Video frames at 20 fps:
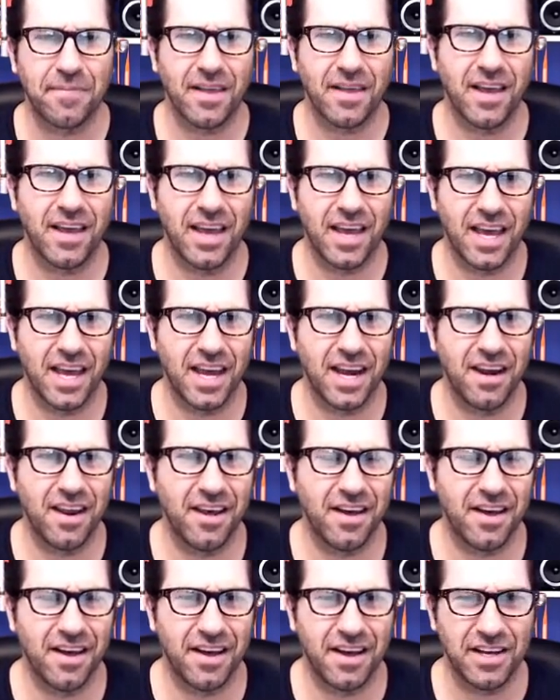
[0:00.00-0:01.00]
and
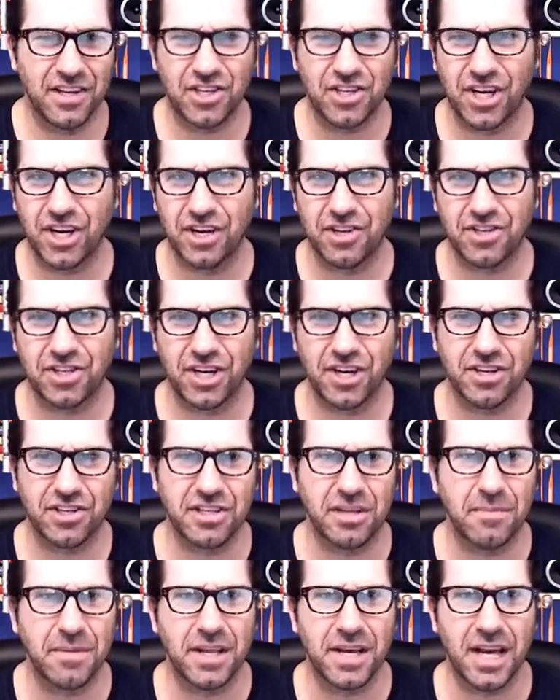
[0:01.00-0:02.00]
share
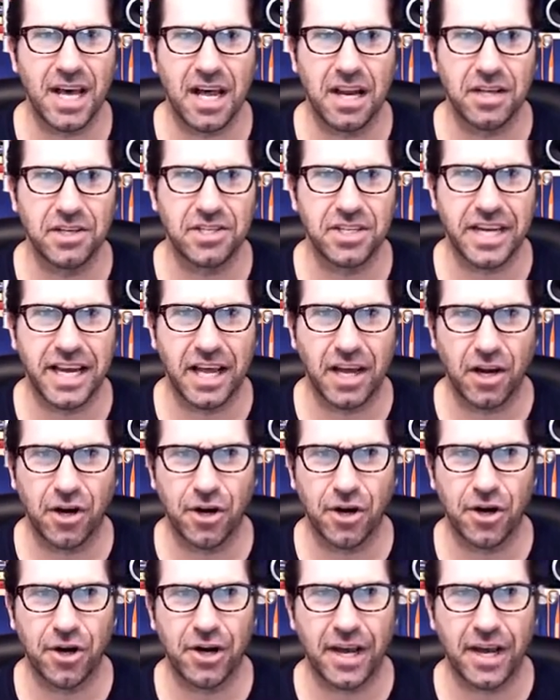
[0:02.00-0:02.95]
some of the knowledge that I learn.